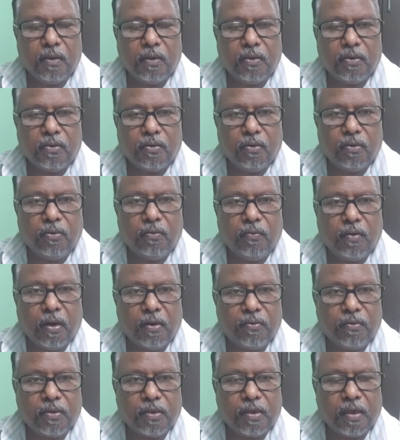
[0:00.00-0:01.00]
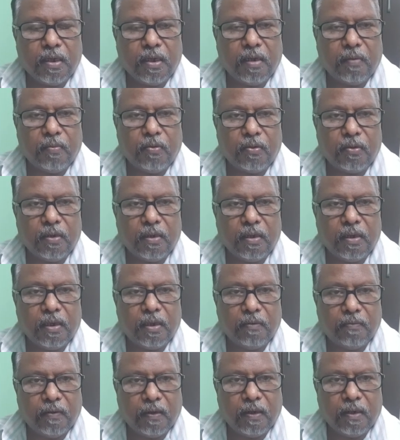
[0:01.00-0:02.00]
So we have to study about the
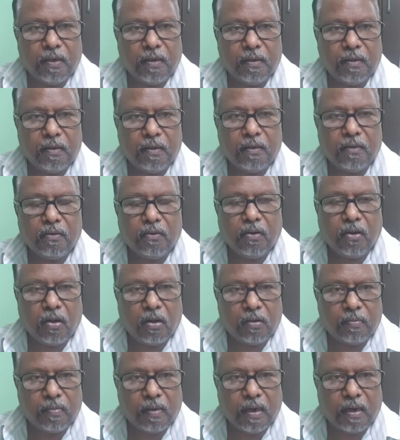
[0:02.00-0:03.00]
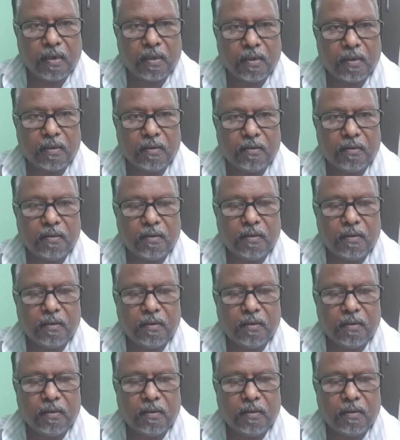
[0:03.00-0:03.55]
liver, gallbladder,